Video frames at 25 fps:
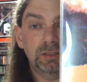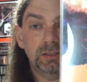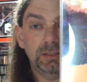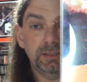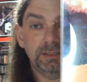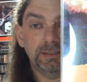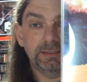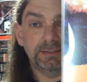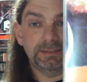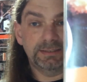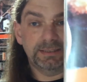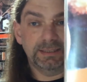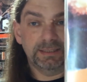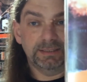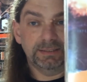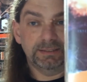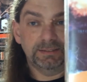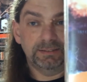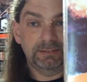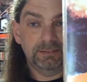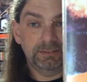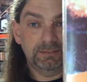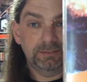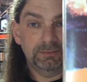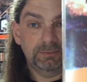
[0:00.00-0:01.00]
Insane,
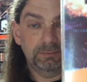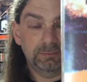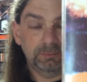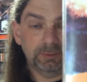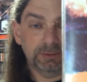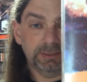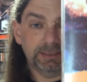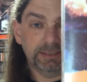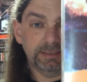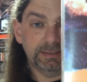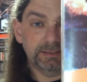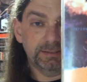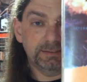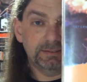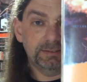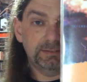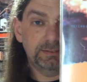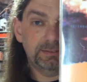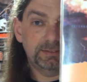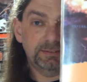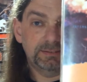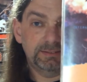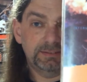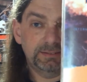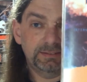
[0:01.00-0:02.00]
wicked,
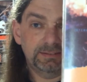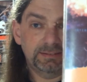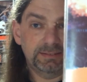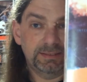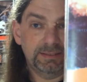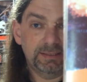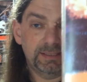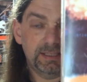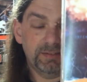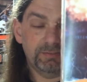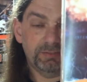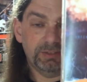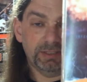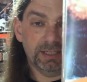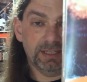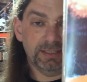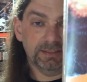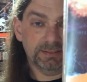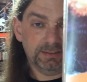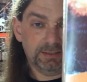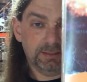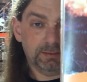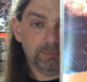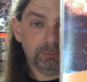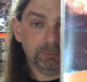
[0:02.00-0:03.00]
heavy ass
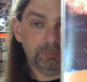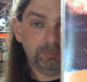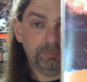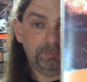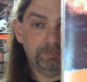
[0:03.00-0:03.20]
album.